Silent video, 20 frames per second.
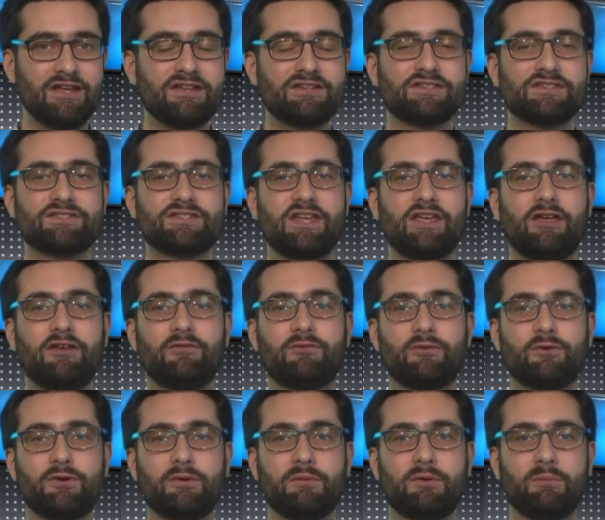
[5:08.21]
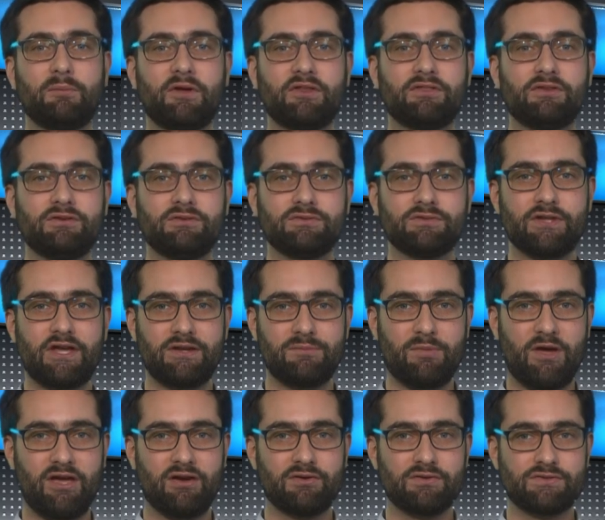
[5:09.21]
To stay informed about the new Light
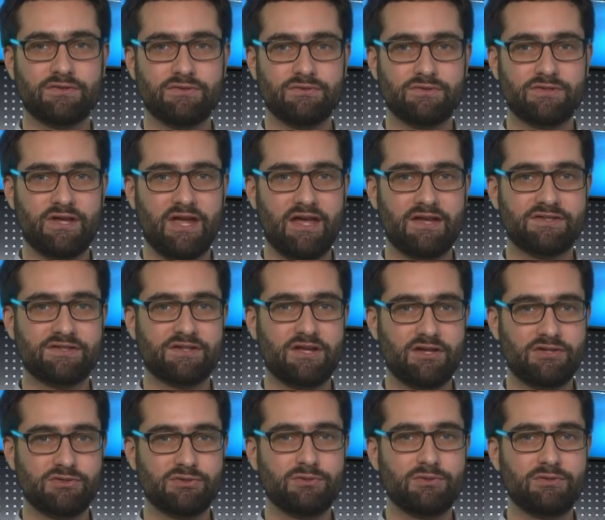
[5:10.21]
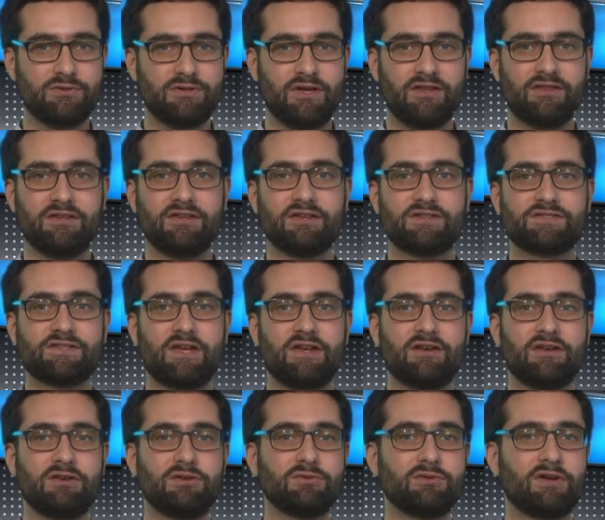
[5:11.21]
Matters newscast schedule and the
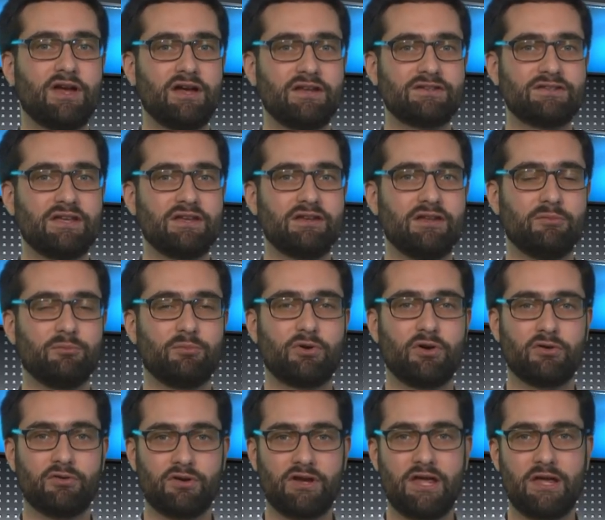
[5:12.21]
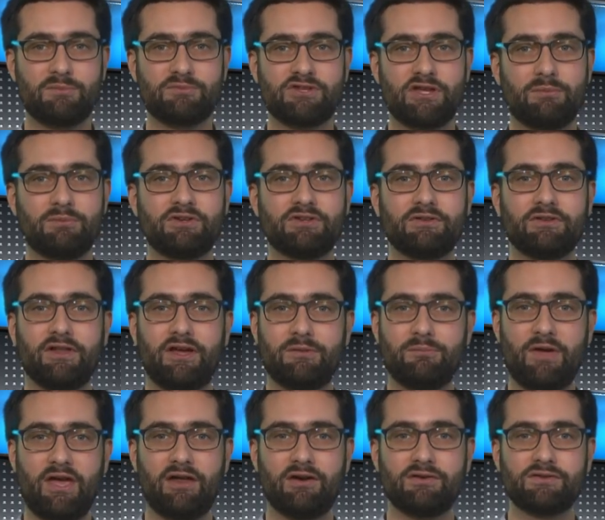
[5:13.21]
exciting new content and programs coming to Light
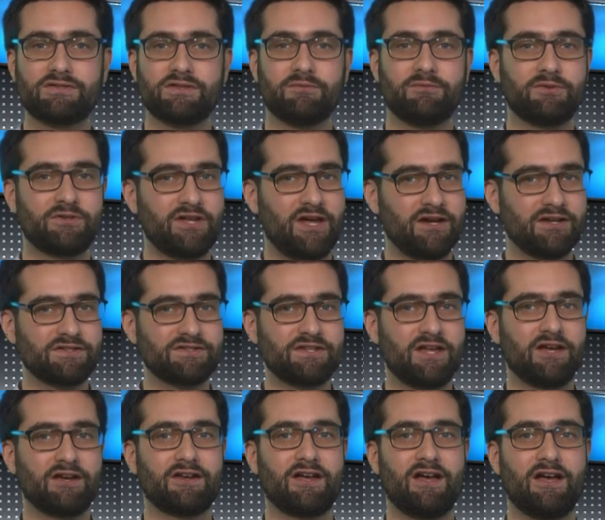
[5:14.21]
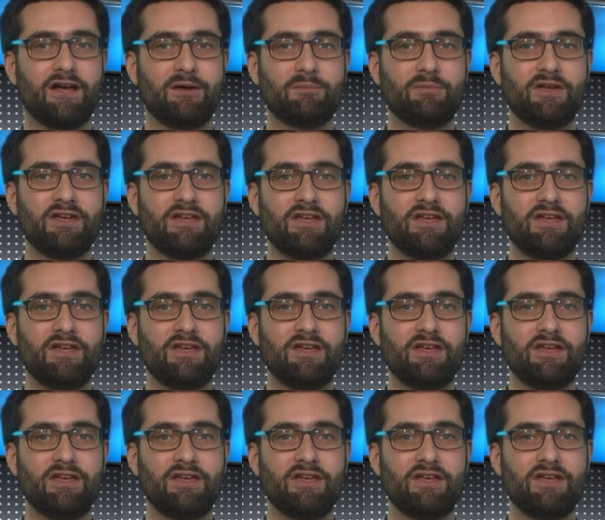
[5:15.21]
Matters and Photonics dot com,